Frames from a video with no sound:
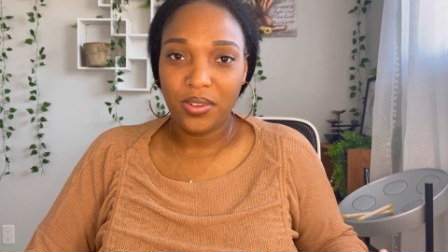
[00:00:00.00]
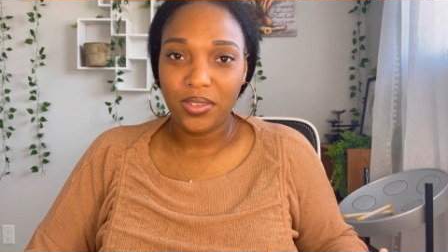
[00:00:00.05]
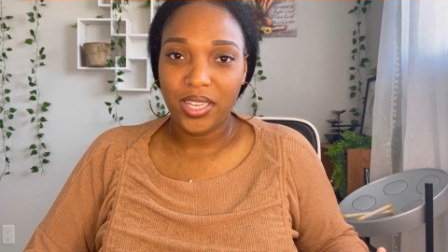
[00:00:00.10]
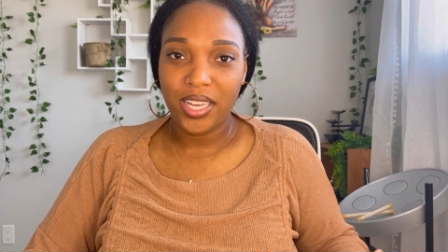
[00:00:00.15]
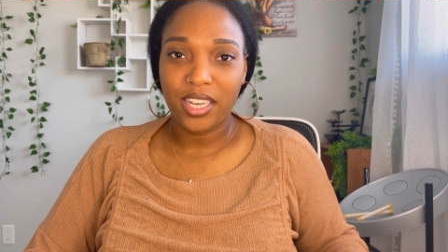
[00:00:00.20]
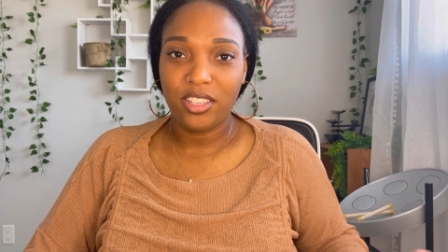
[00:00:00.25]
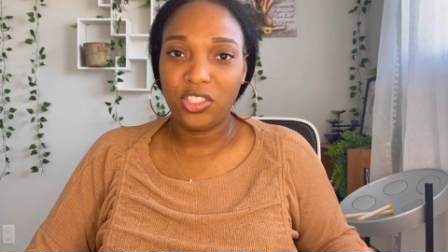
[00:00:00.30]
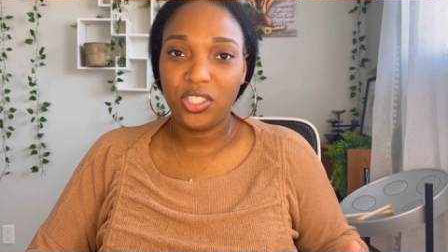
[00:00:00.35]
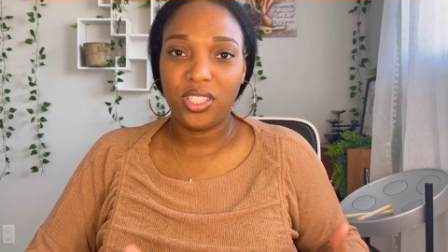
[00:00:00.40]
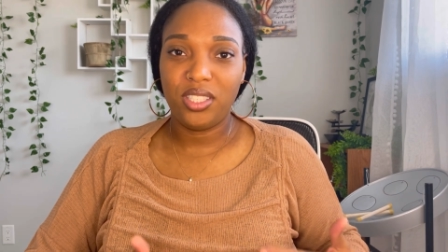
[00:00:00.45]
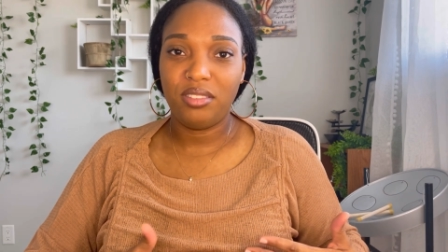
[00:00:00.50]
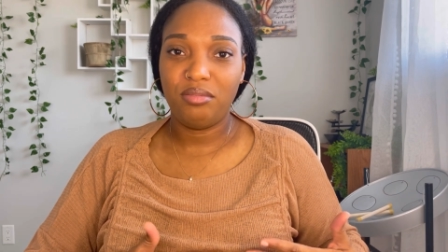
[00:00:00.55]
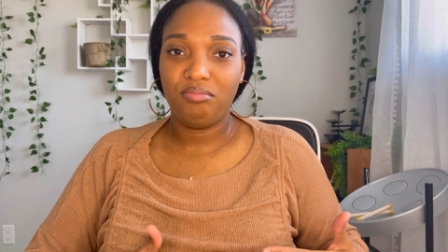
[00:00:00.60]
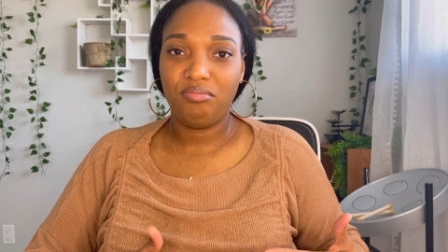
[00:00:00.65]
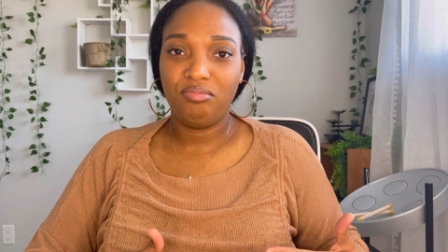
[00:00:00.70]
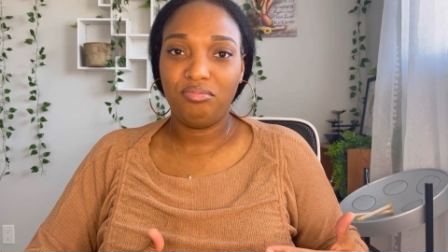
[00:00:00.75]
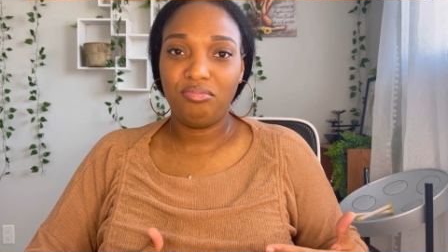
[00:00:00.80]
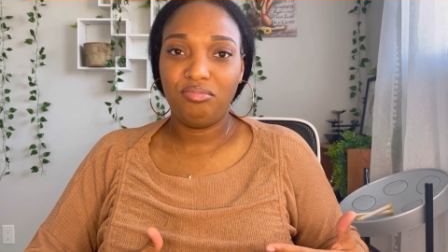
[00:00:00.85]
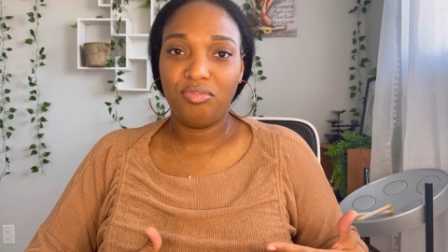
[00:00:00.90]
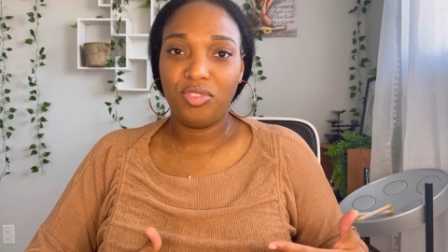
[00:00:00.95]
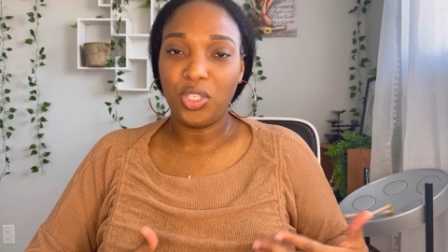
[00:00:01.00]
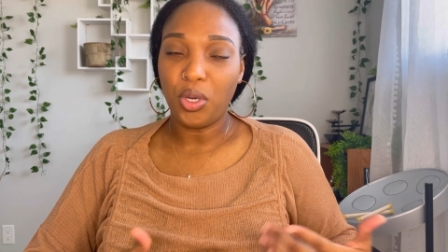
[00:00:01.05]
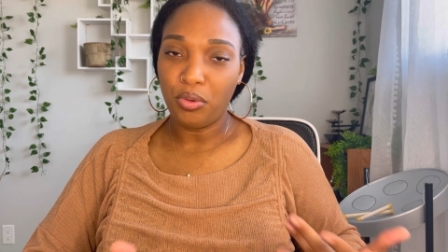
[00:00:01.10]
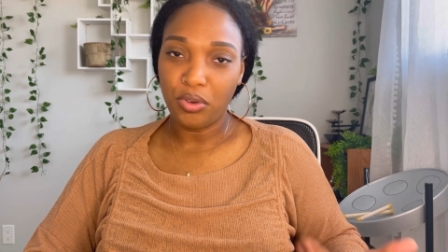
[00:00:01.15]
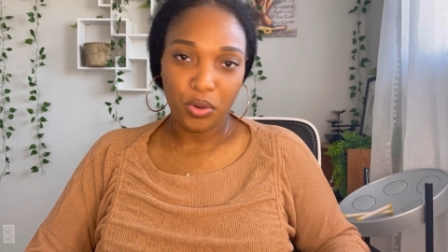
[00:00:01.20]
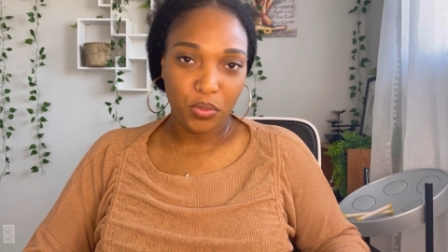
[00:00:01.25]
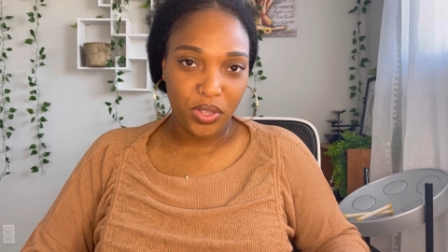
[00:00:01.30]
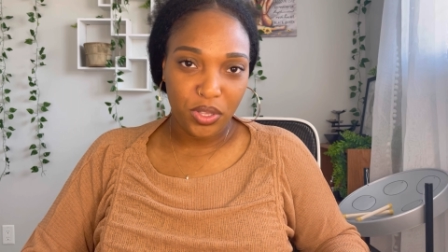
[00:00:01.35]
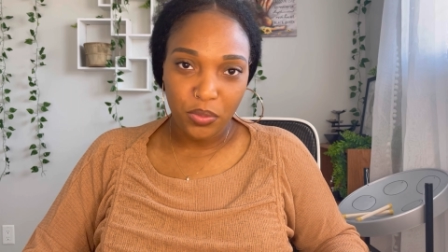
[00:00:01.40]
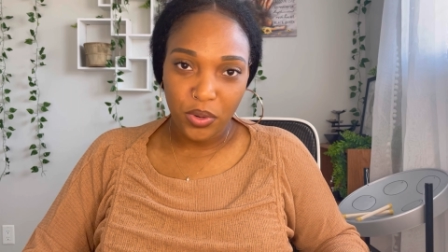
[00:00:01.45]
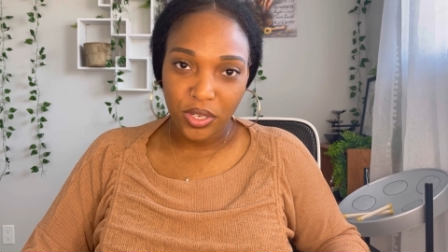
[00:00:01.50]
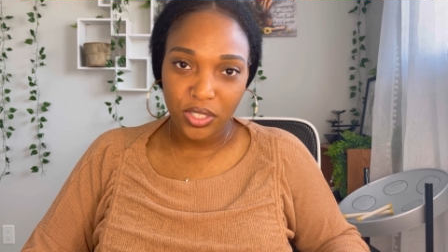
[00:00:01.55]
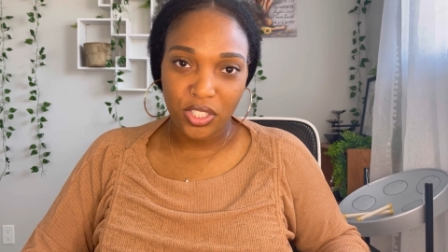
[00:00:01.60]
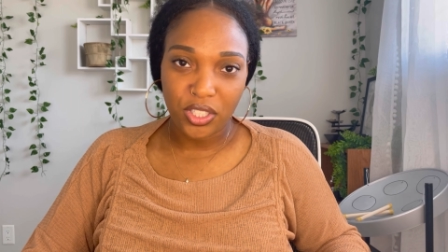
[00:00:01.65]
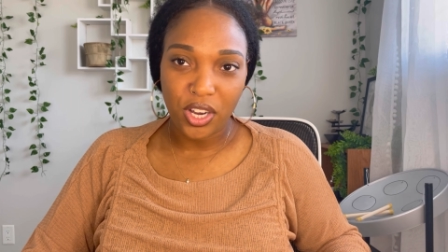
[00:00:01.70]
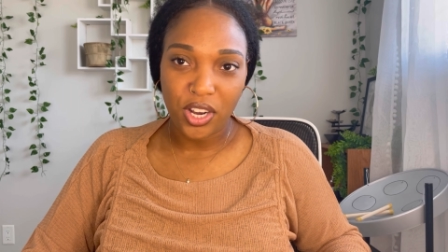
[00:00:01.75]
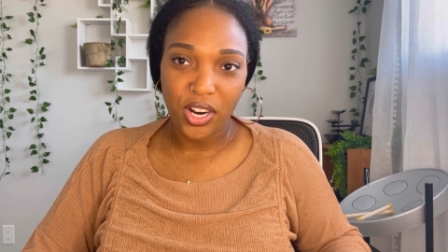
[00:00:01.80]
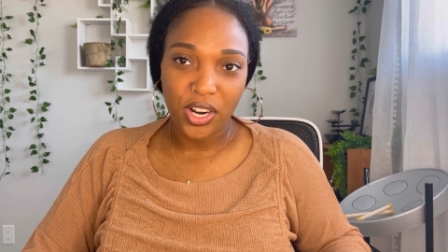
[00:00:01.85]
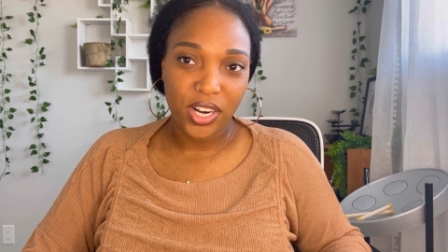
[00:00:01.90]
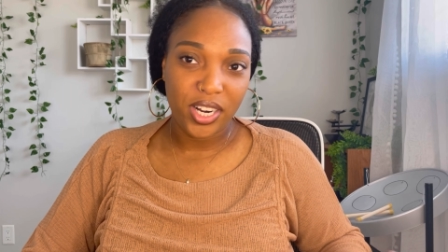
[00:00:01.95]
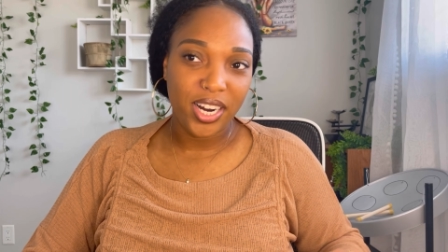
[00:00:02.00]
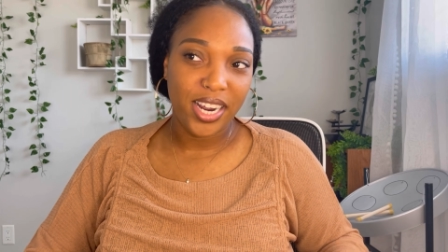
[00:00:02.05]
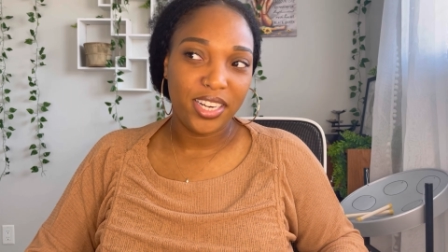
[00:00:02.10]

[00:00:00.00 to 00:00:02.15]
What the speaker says: Like I just don't know what the words are.